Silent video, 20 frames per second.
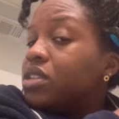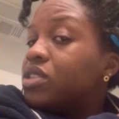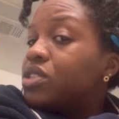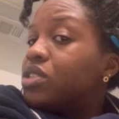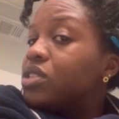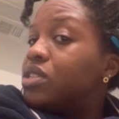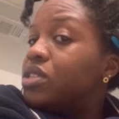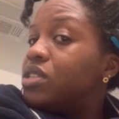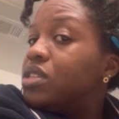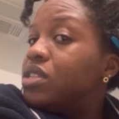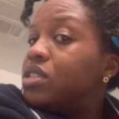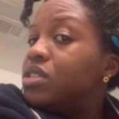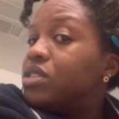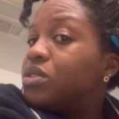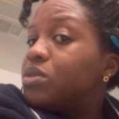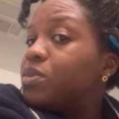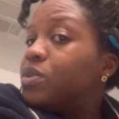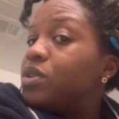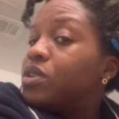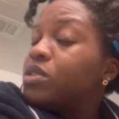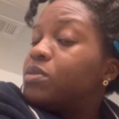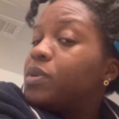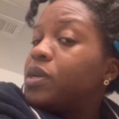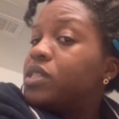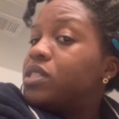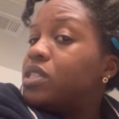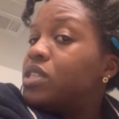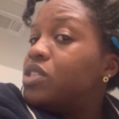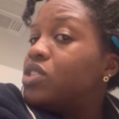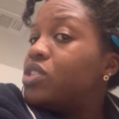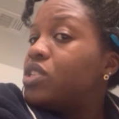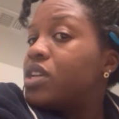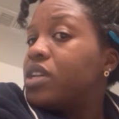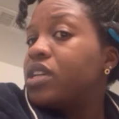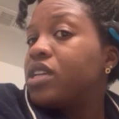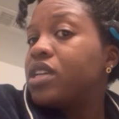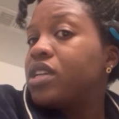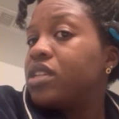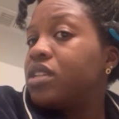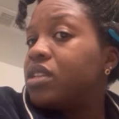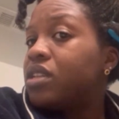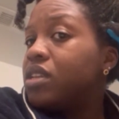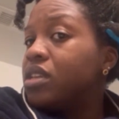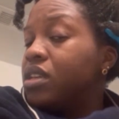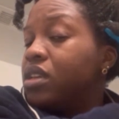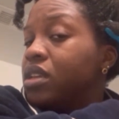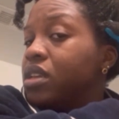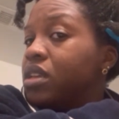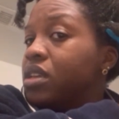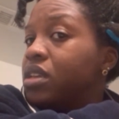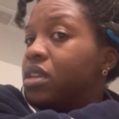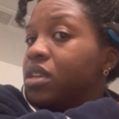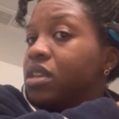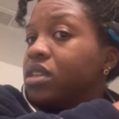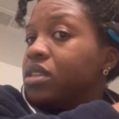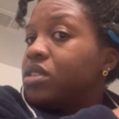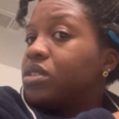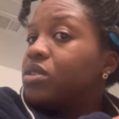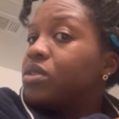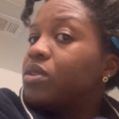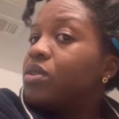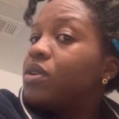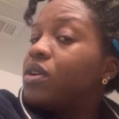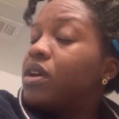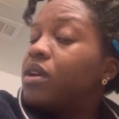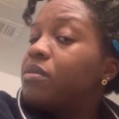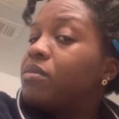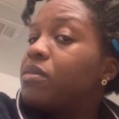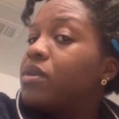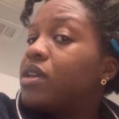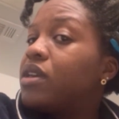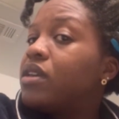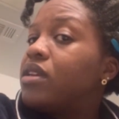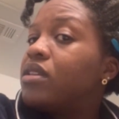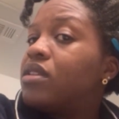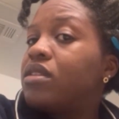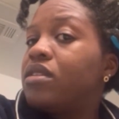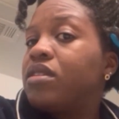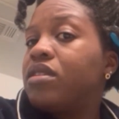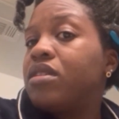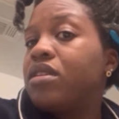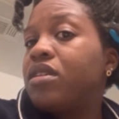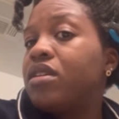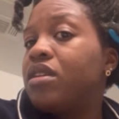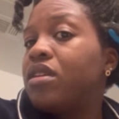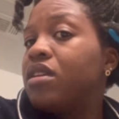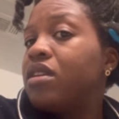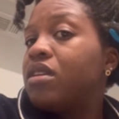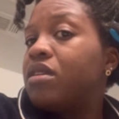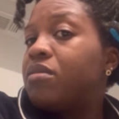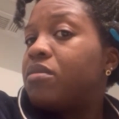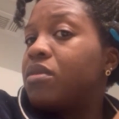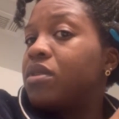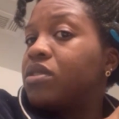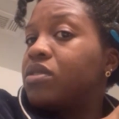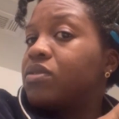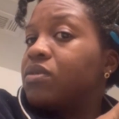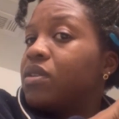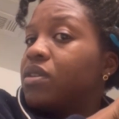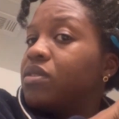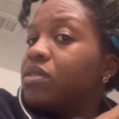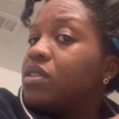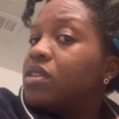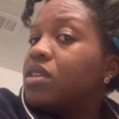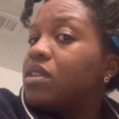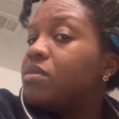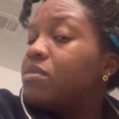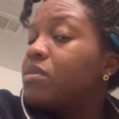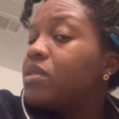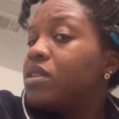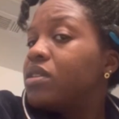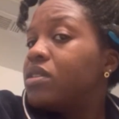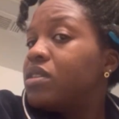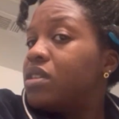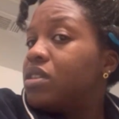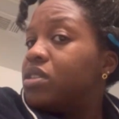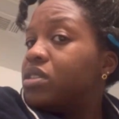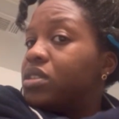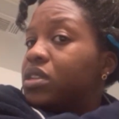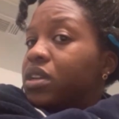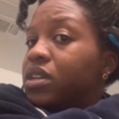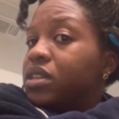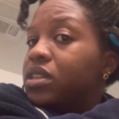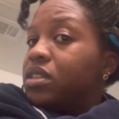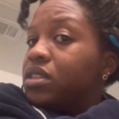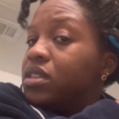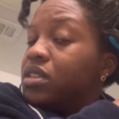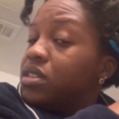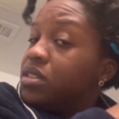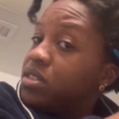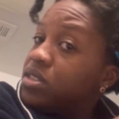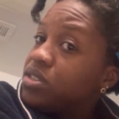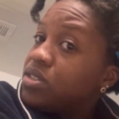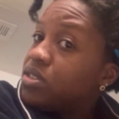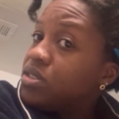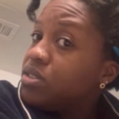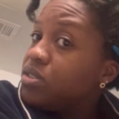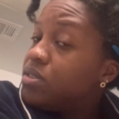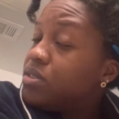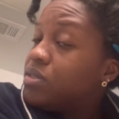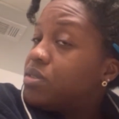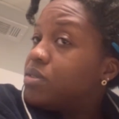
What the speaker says: she swears by TGIN. So I might mess around and get me a TGIN conditioner.